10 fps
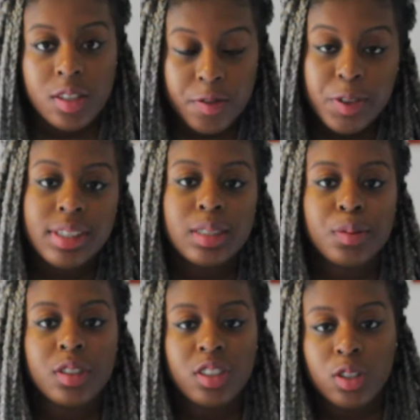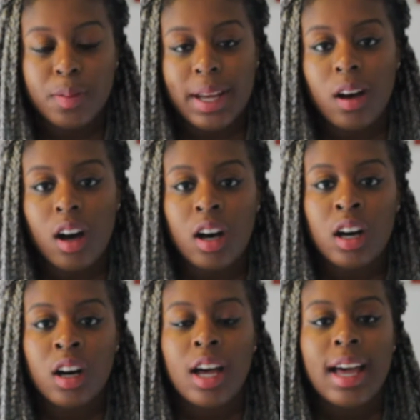the 4 things I'm going to talk about
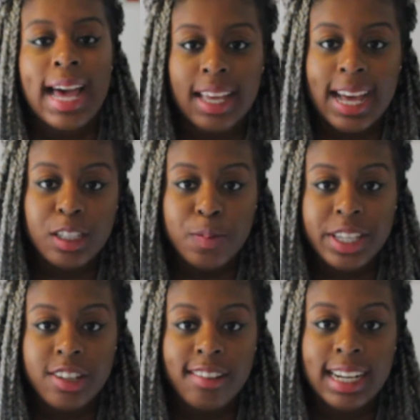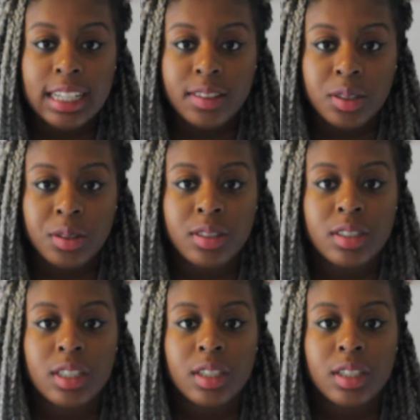are how to pick your A-levels,